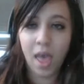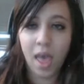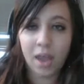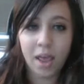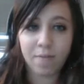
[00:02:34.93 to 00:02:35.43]

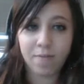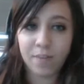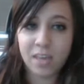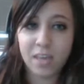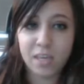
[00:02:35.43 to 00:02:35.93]

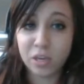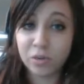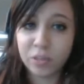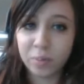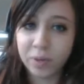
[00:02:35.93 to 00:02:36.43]
NFV
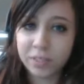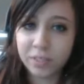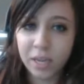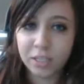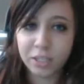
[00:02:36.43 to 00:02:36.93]
user
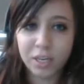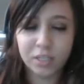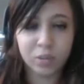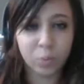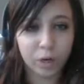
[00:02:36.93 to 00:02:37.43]

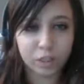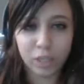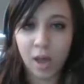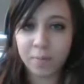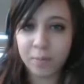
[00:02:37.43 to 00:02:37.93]
presentations,
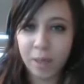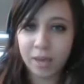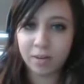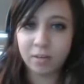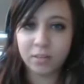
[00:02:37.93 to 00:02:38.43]
workshops,
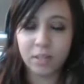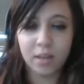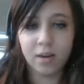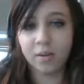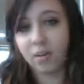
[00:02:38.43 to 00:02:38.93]
panels,
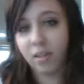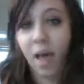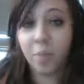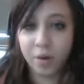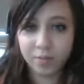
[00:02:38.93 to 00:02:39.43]
and
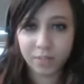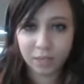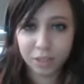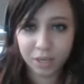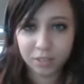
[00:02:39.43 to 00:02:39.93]
collaborative
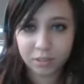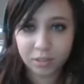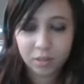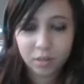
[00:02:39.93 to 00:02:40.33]
sessions.